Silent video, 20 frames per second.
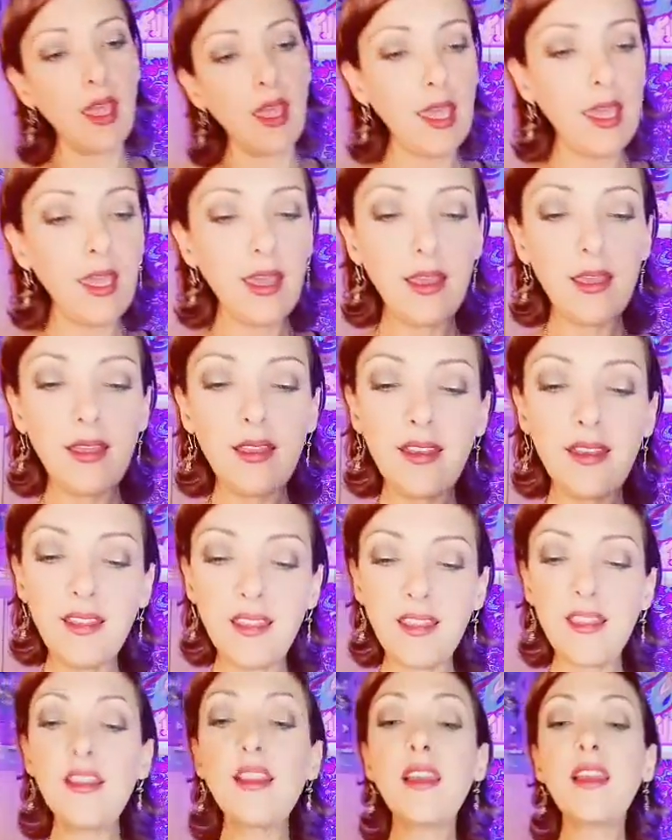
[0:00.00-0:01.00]
And
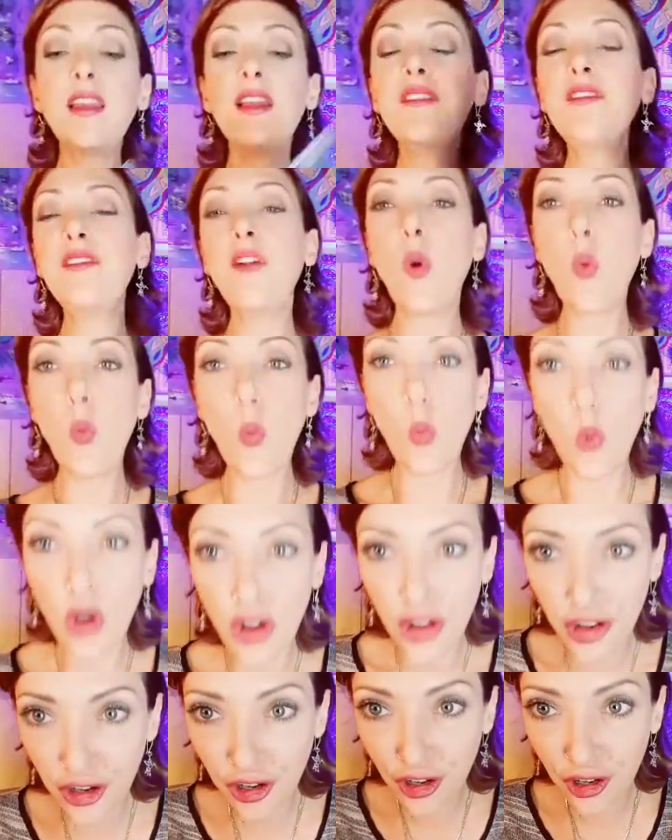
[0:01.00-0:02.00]
the Knight of
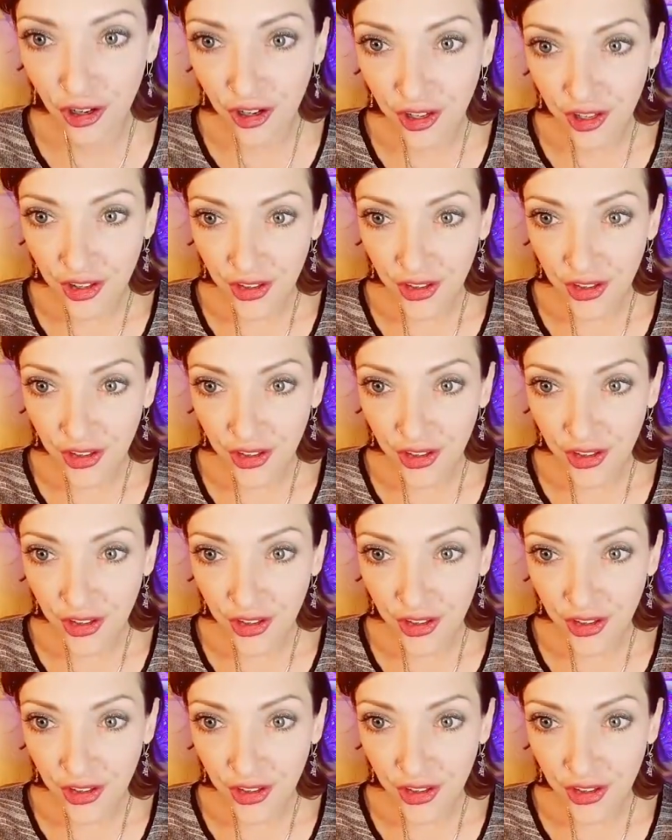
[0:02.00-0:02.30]
Water.